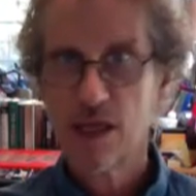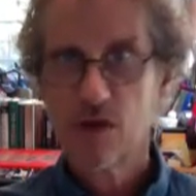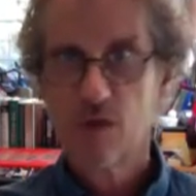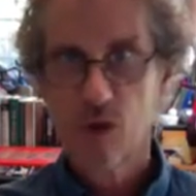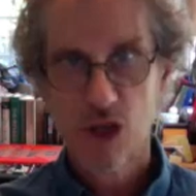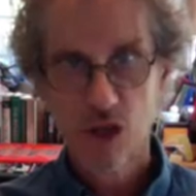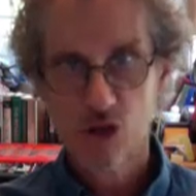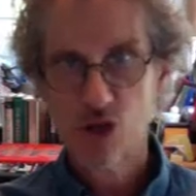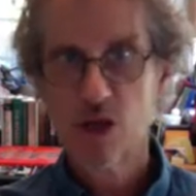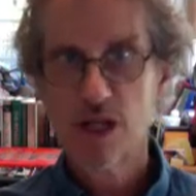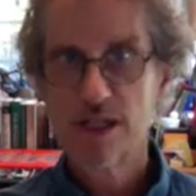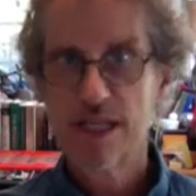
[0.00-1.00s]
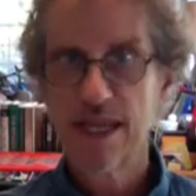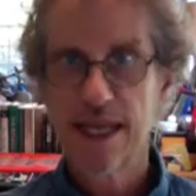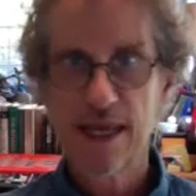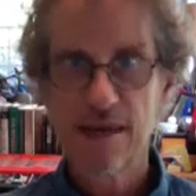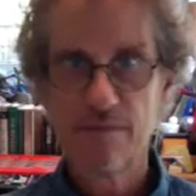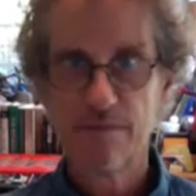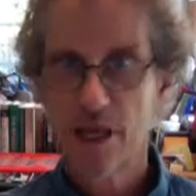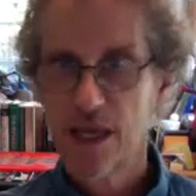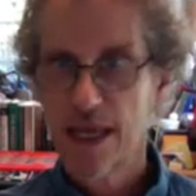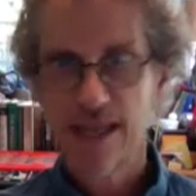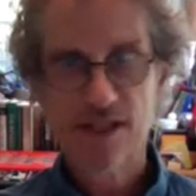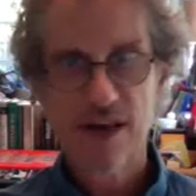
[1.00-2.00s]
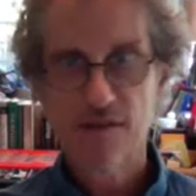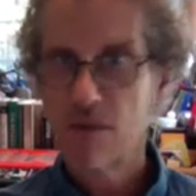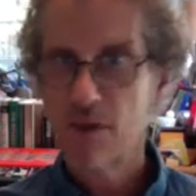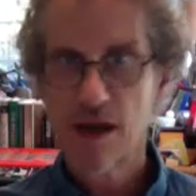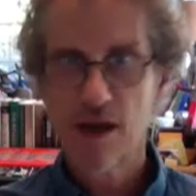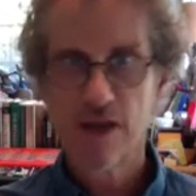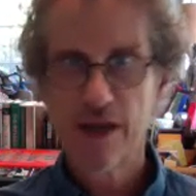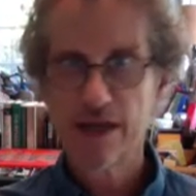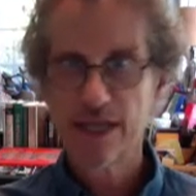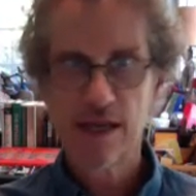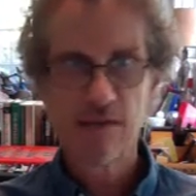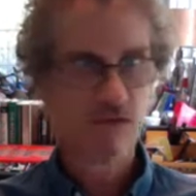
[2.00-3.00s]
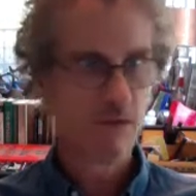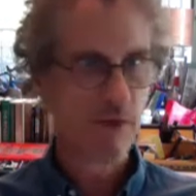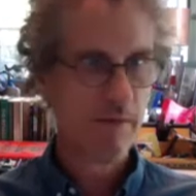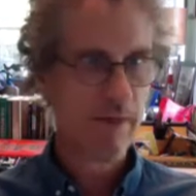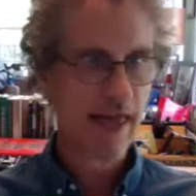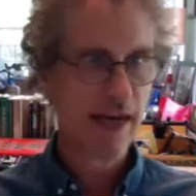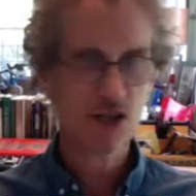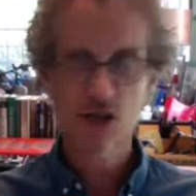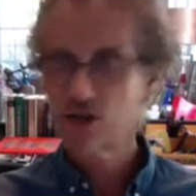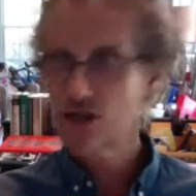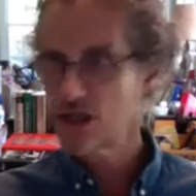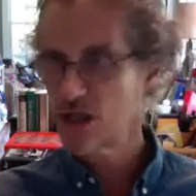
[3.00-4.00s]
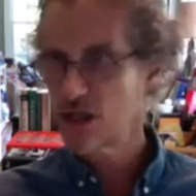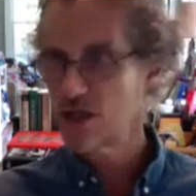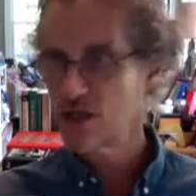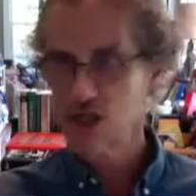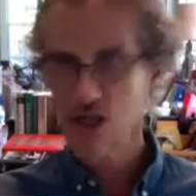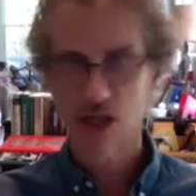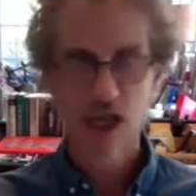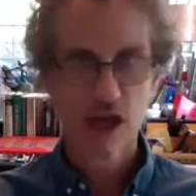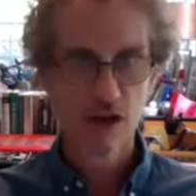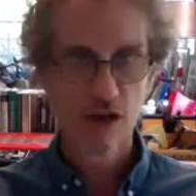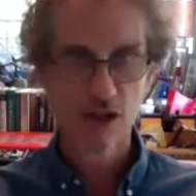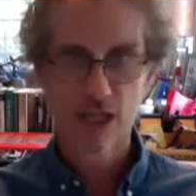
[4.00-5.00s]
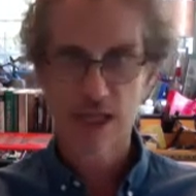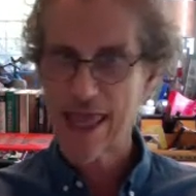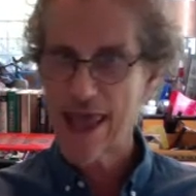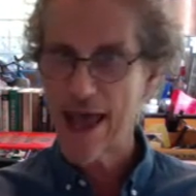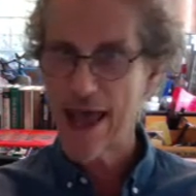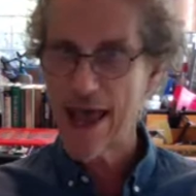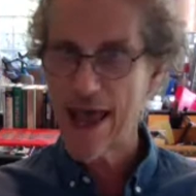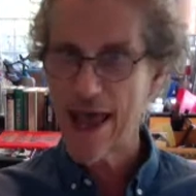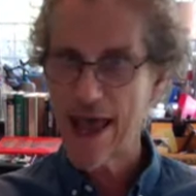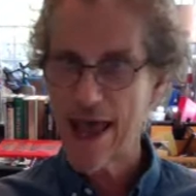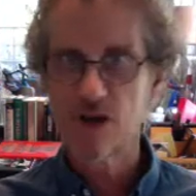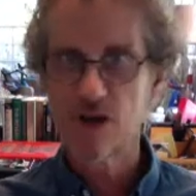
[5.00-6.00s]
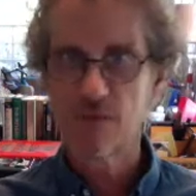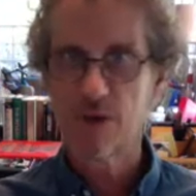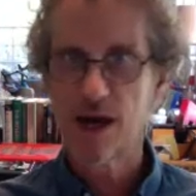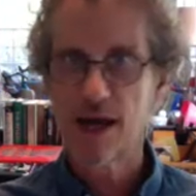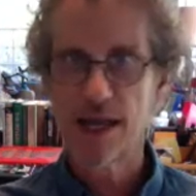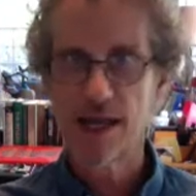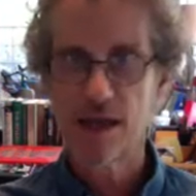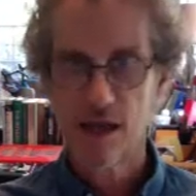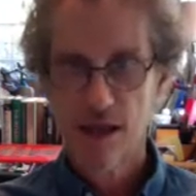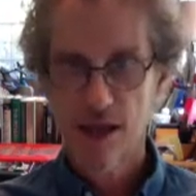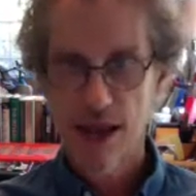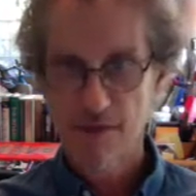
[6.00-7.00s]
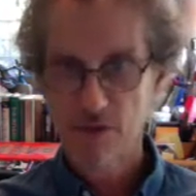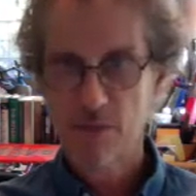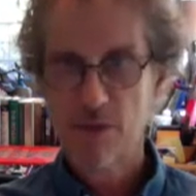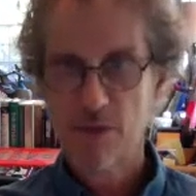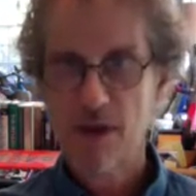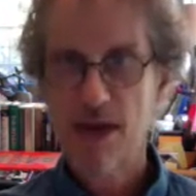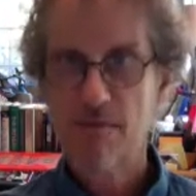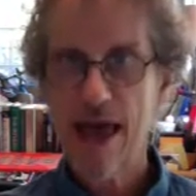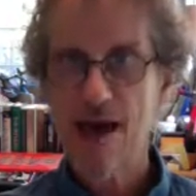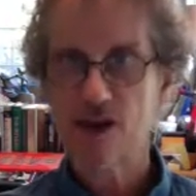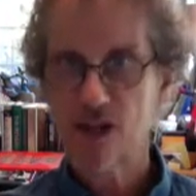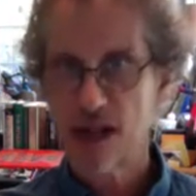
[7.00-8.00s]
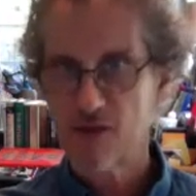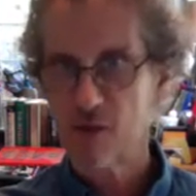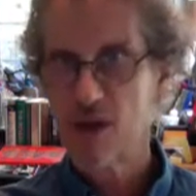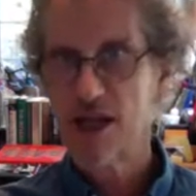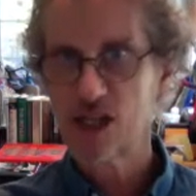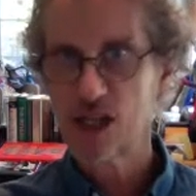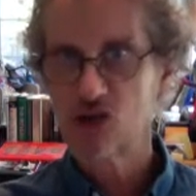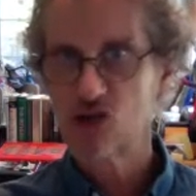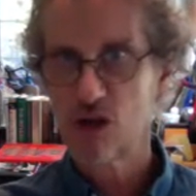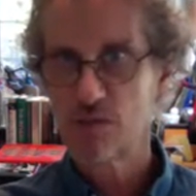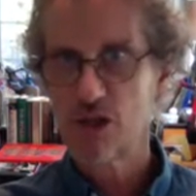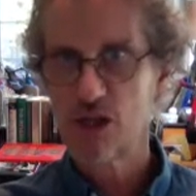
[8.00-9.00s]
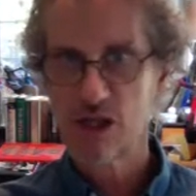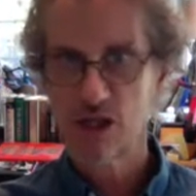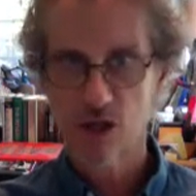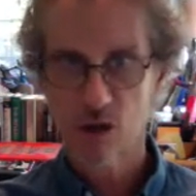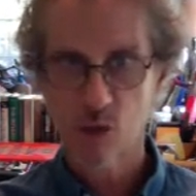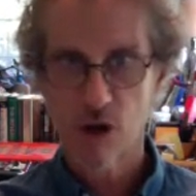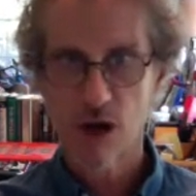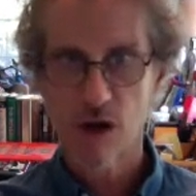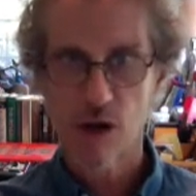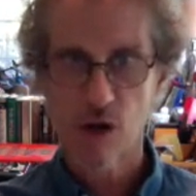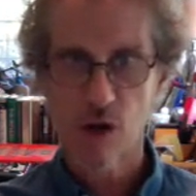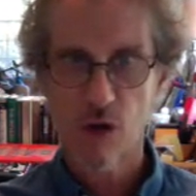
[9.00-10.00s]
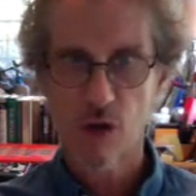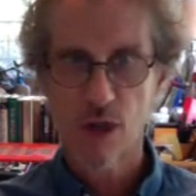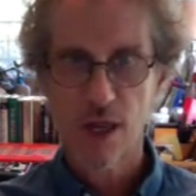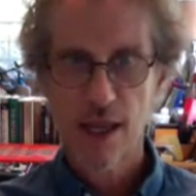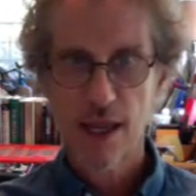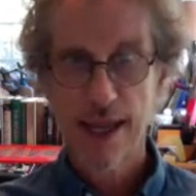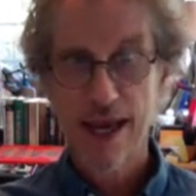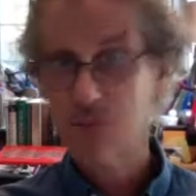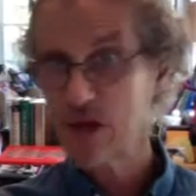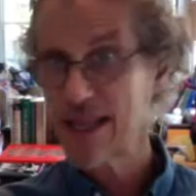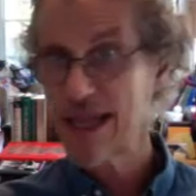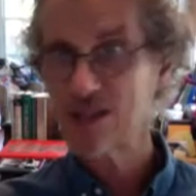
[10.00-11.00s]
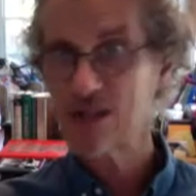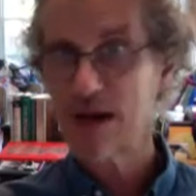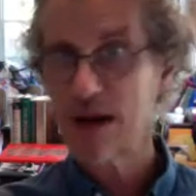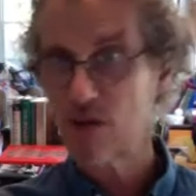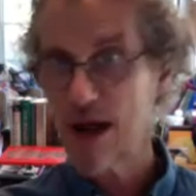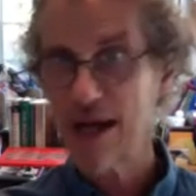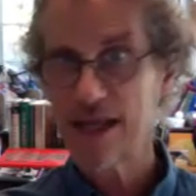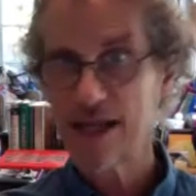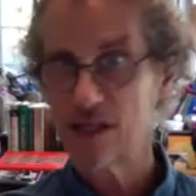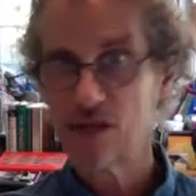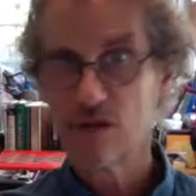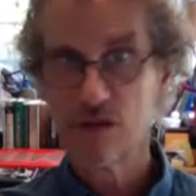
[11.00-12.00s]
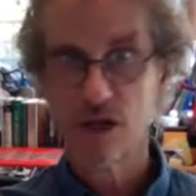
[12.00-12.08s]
When you join a team, it's everybody on that team, from the manager to the coach, to the captains. Everybody matters. Everybody's contributing to one whole. And I bring that to my writing too.